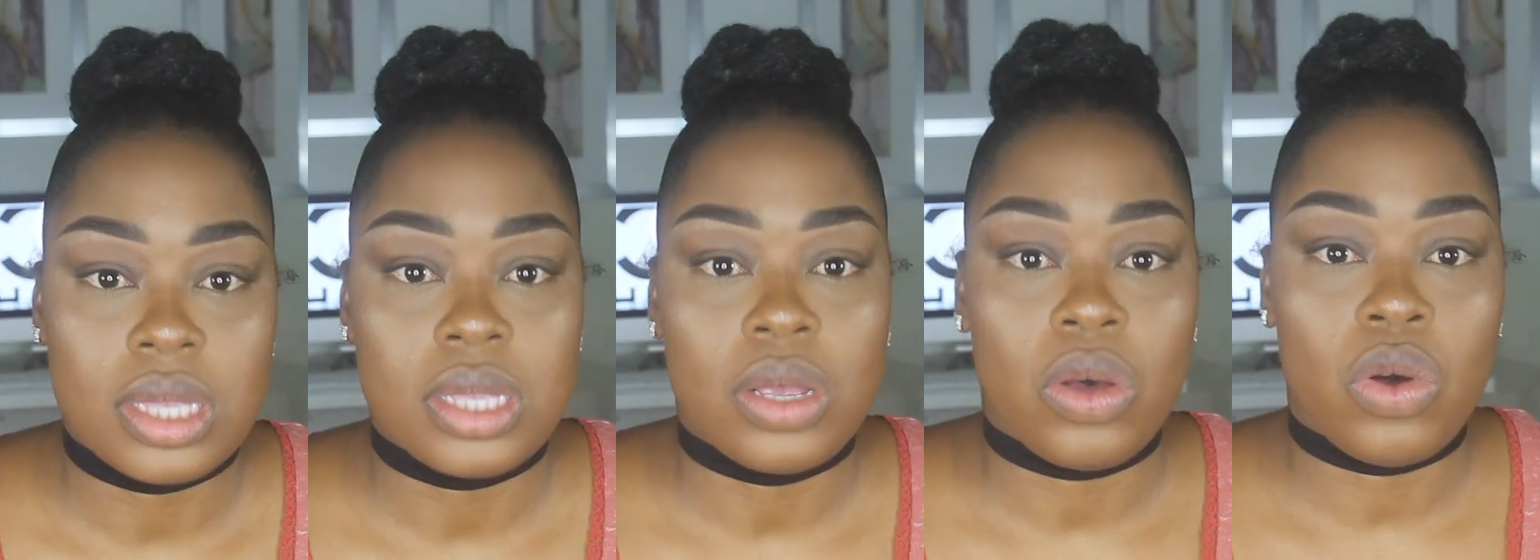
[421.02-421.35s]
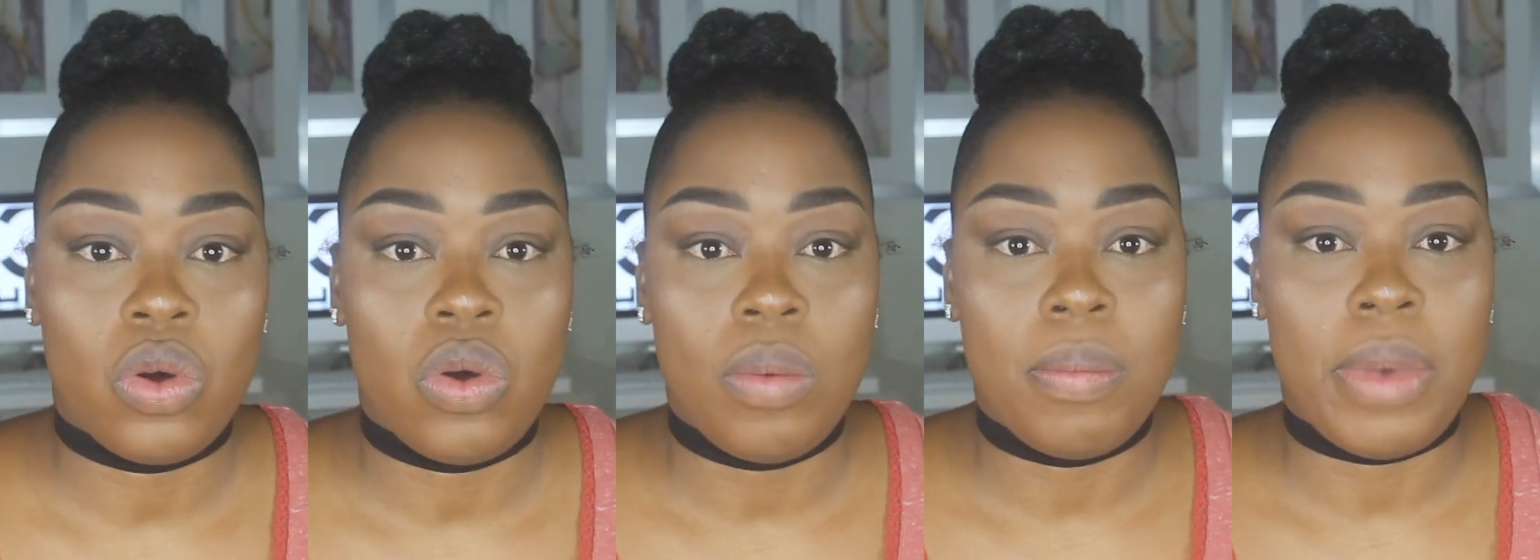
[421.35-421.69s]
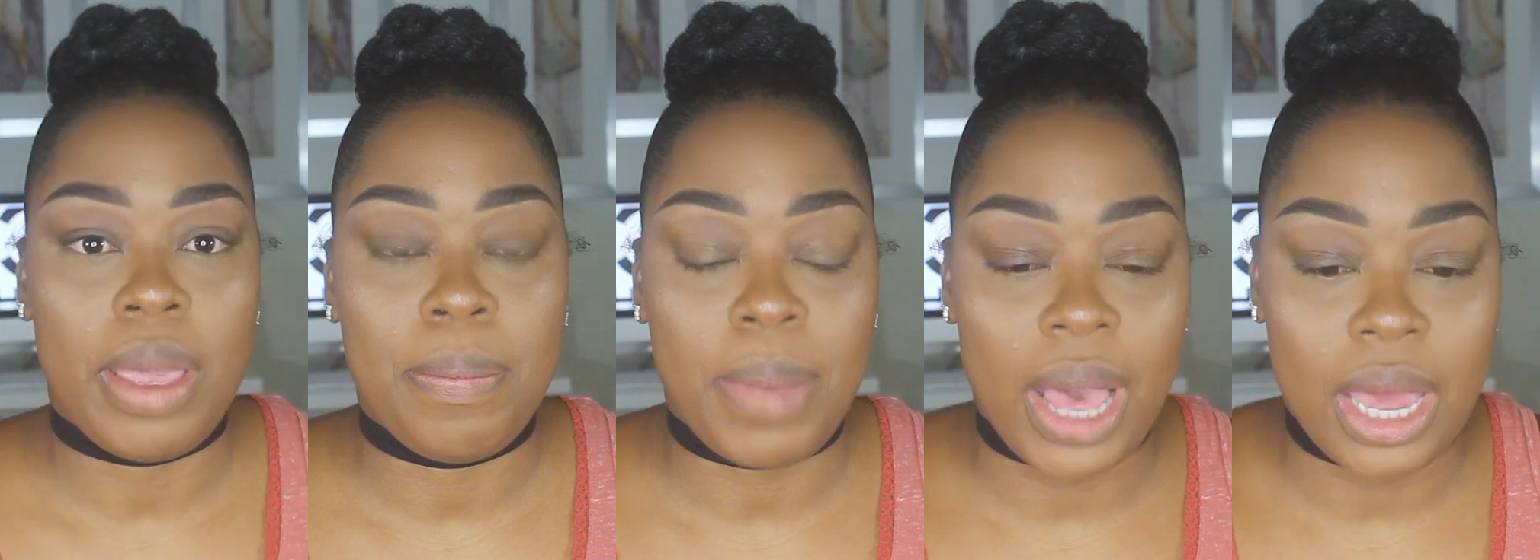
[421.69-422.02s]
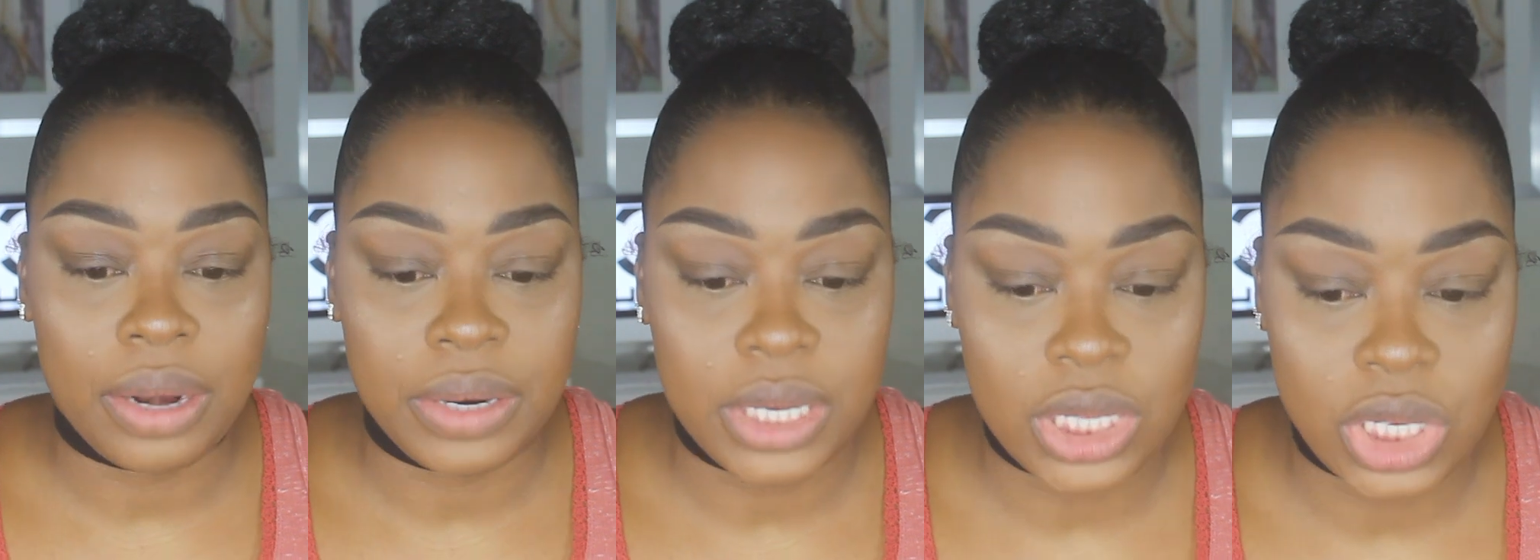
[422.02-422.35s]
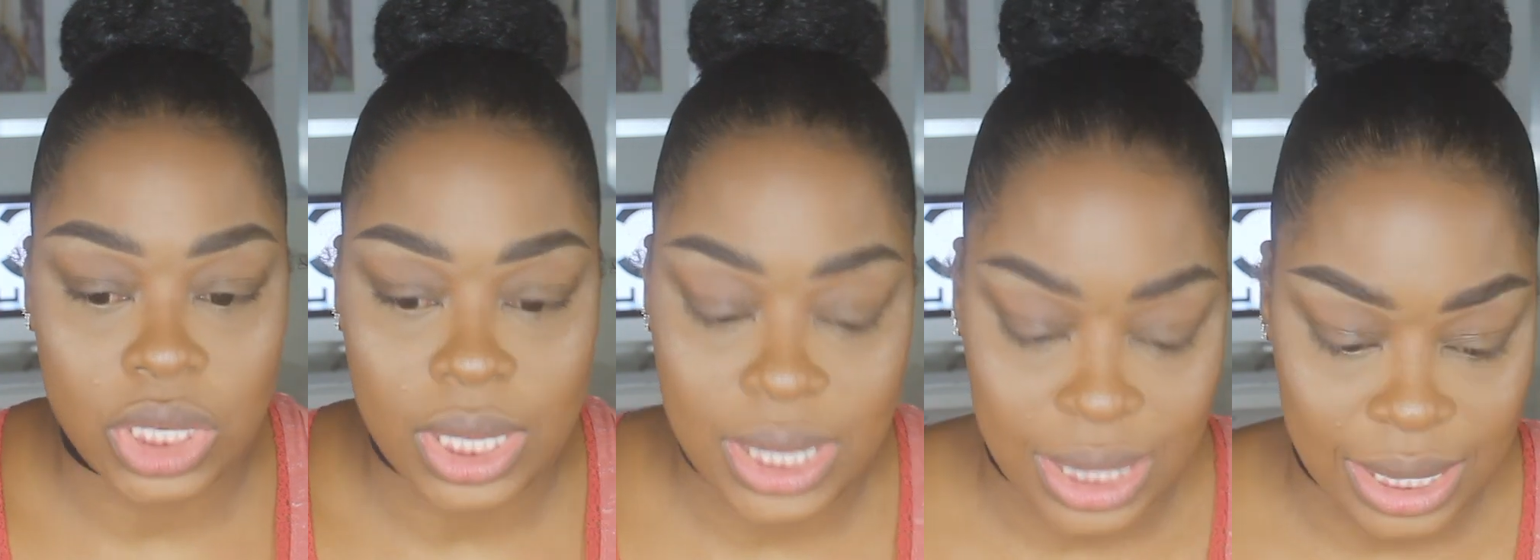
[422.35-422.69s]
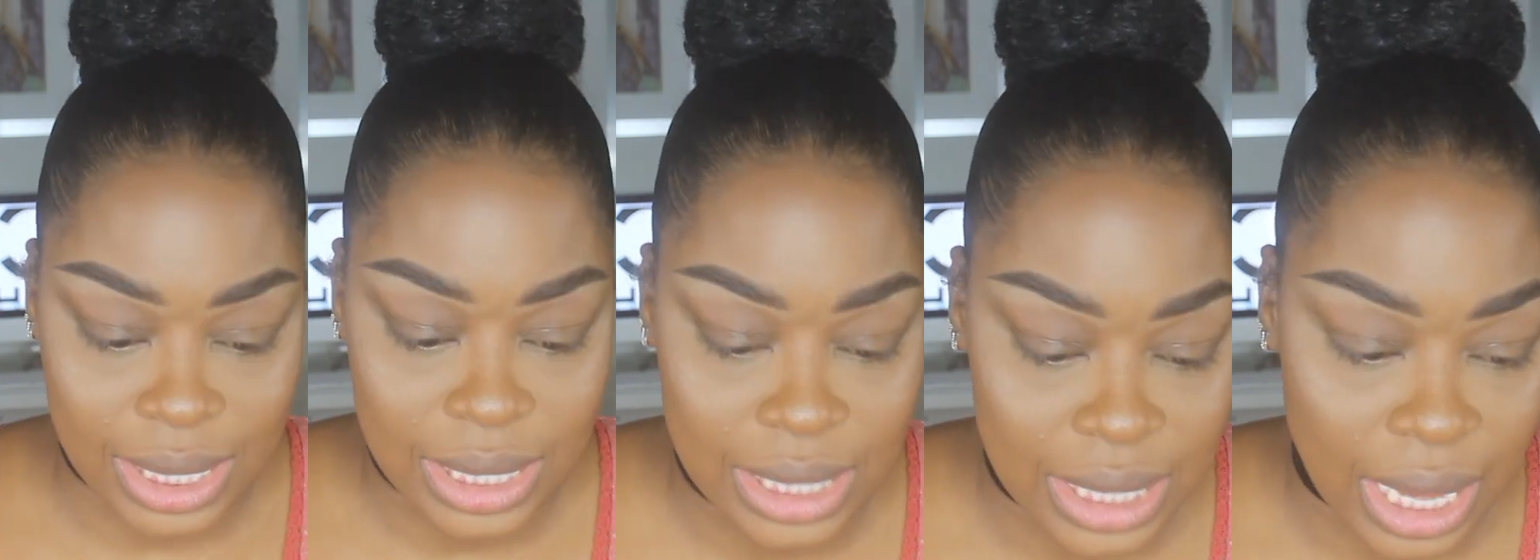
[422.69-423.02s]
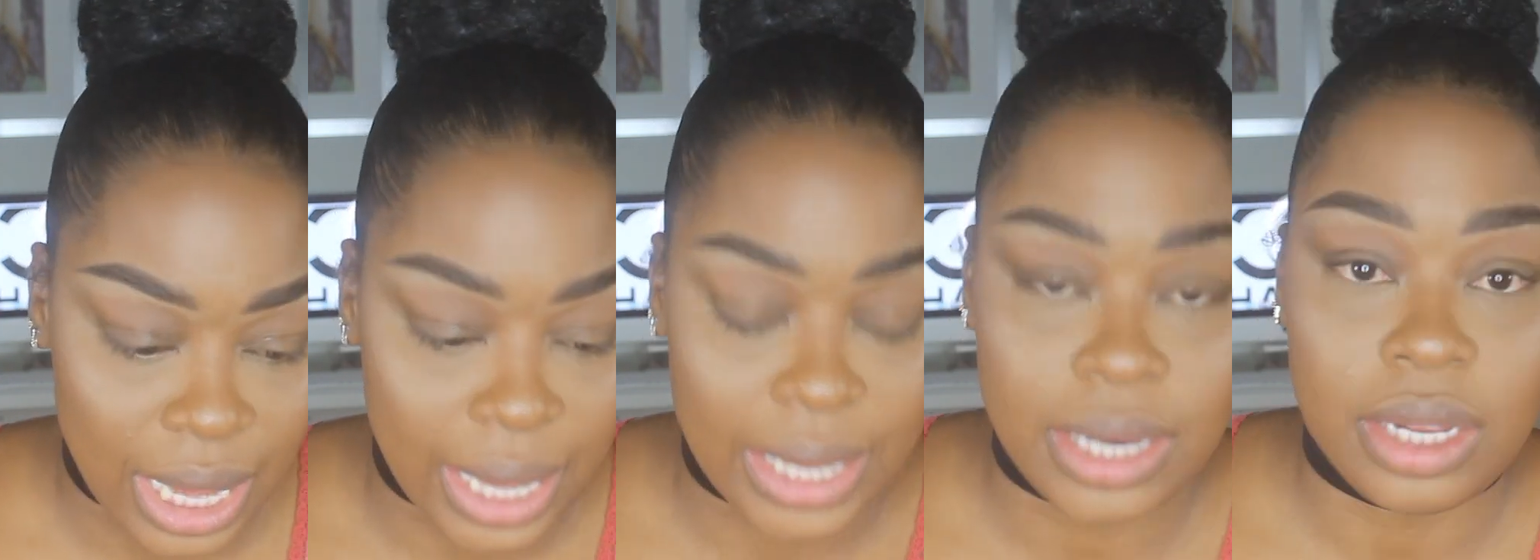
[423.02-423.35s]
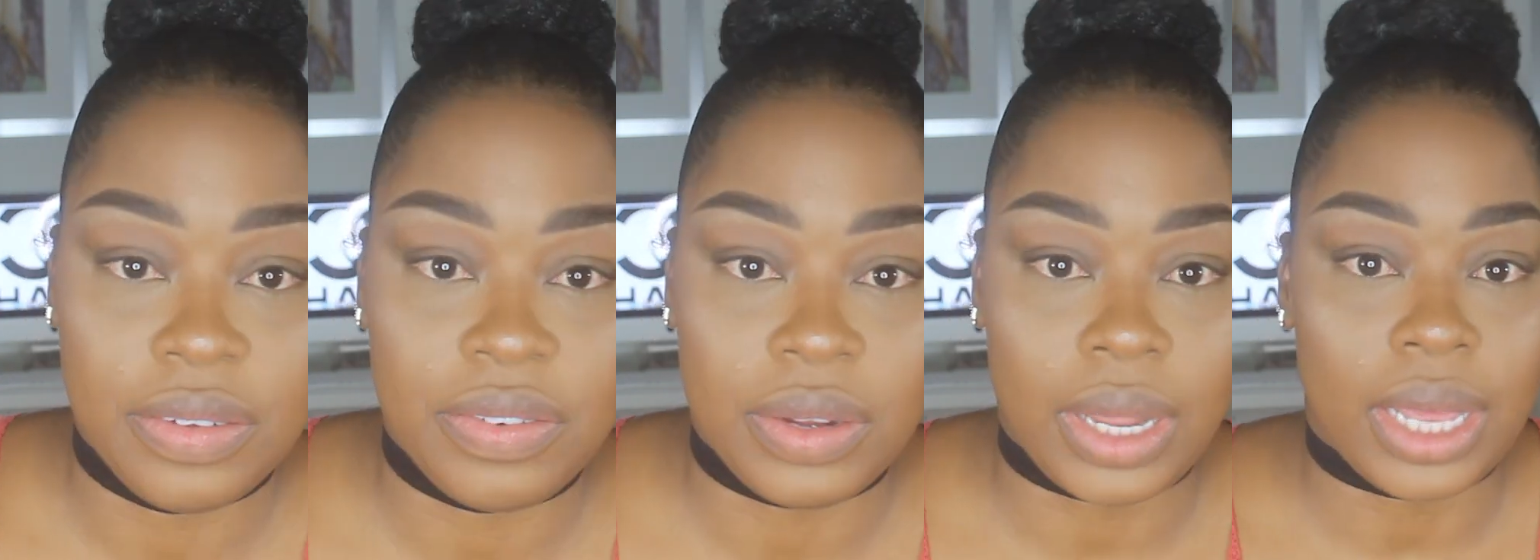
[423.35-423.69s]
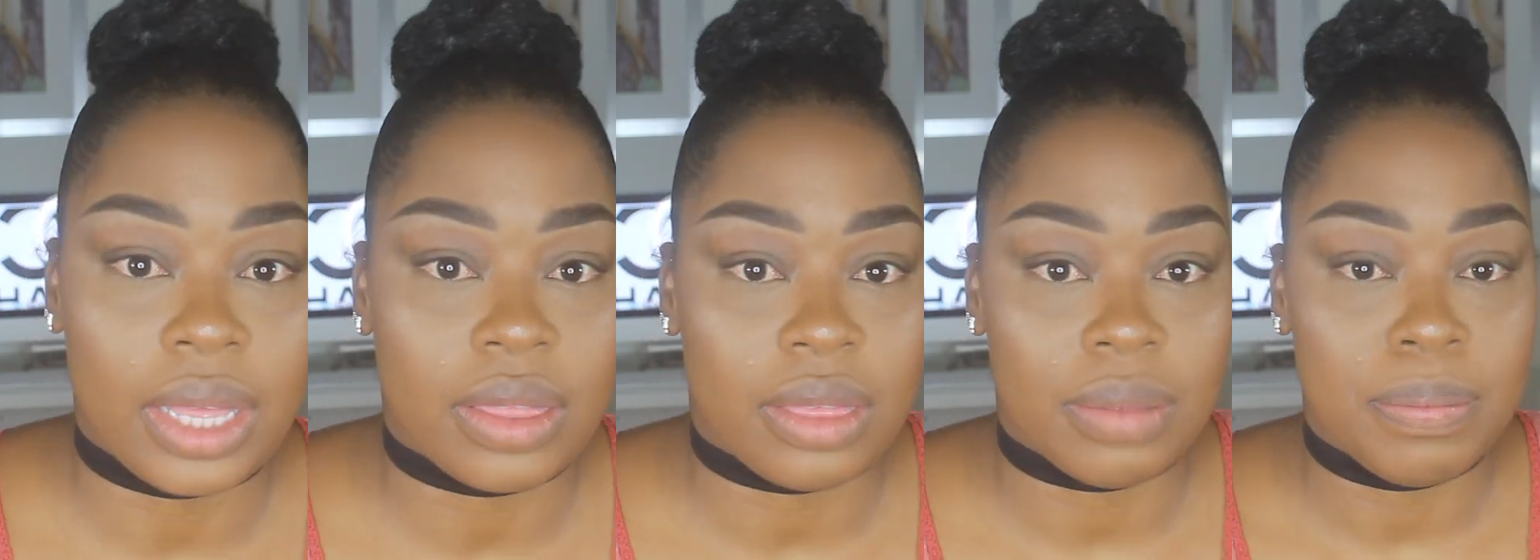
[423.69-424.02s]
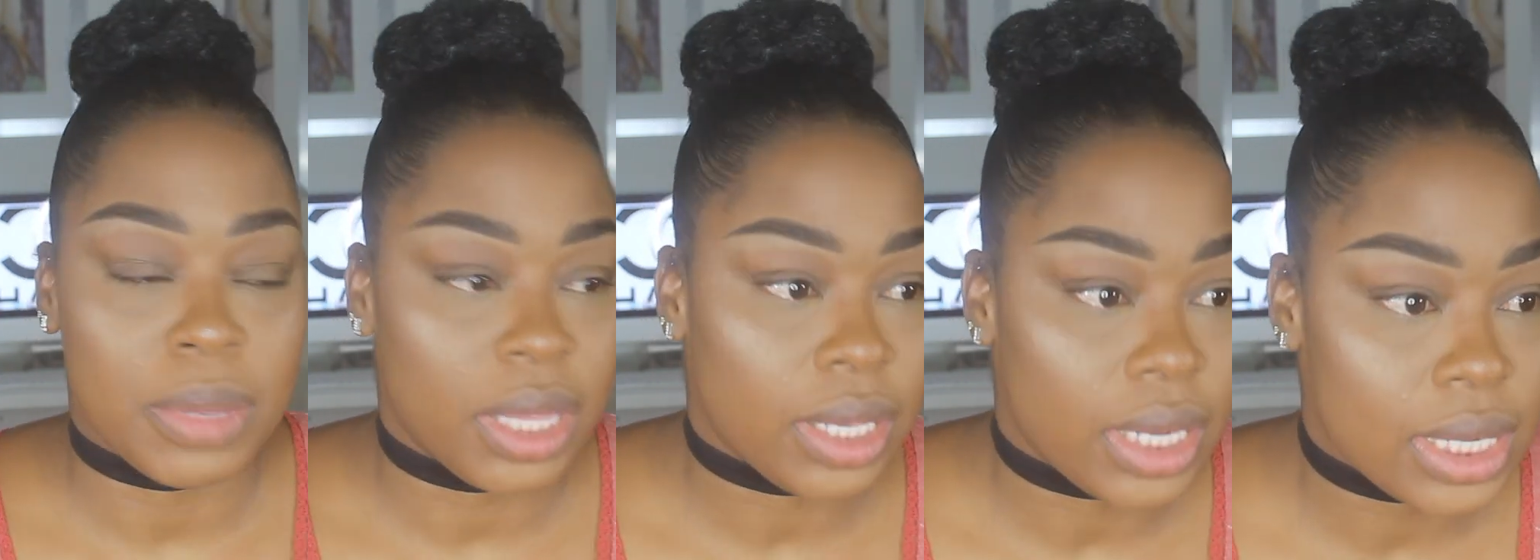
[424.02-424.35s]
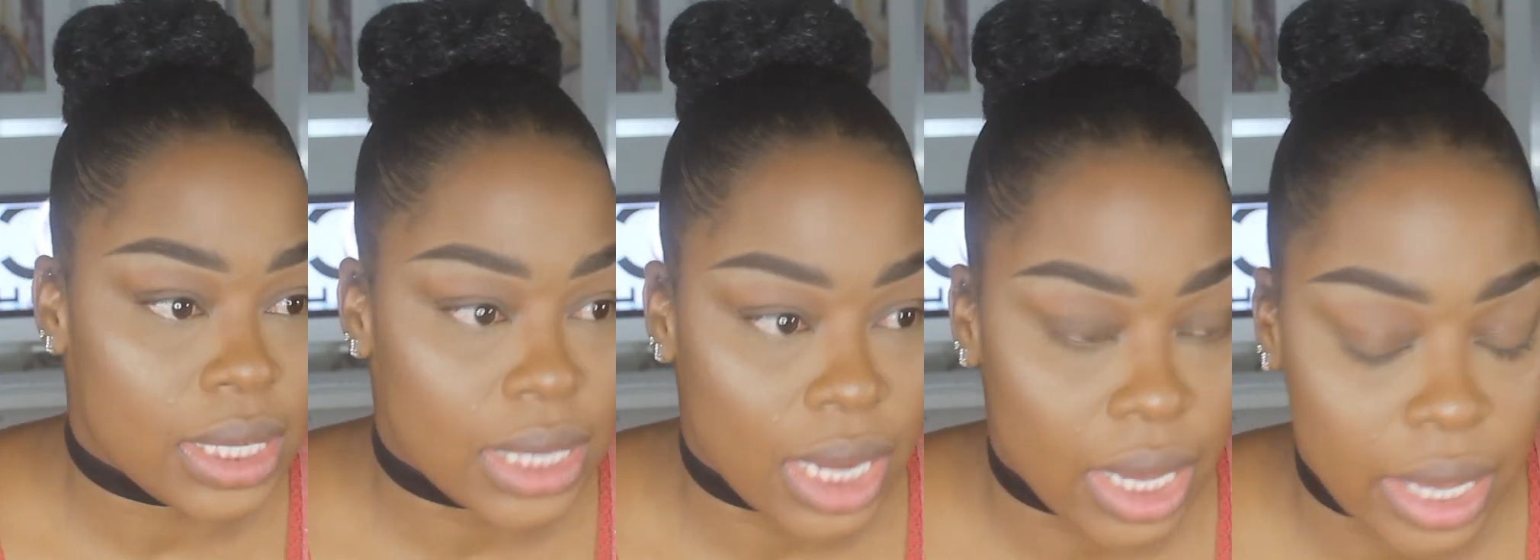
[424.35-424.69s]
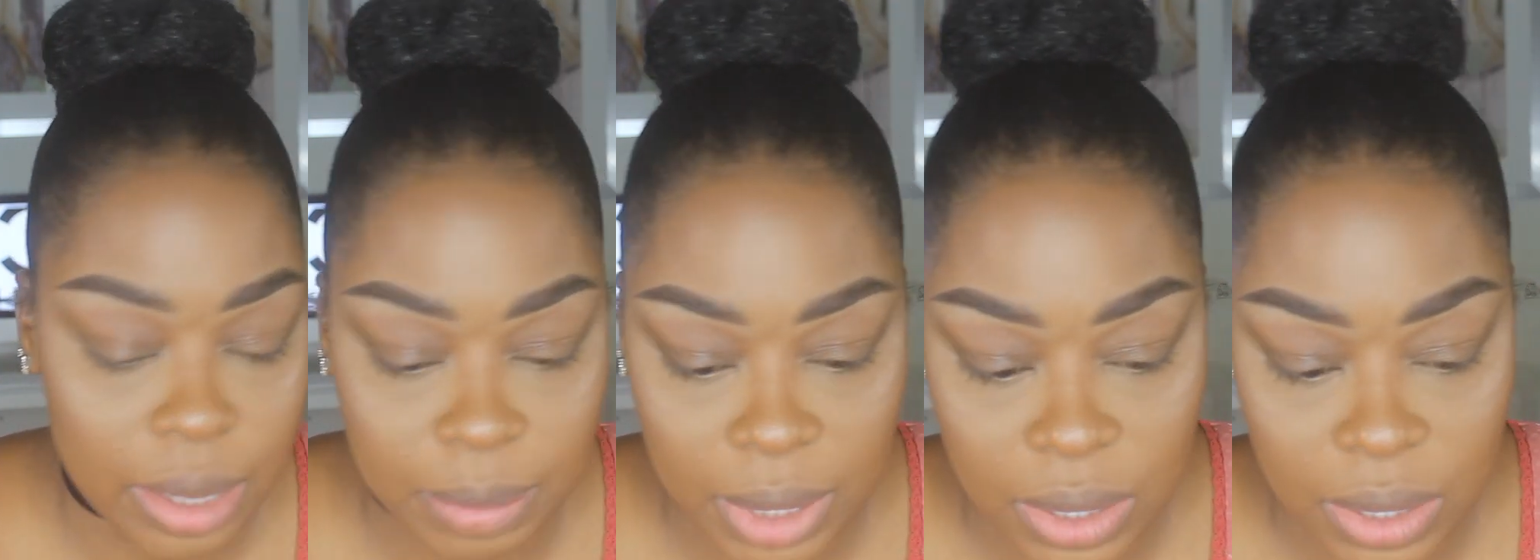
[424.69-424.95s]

So my battery just died for like the millionth time.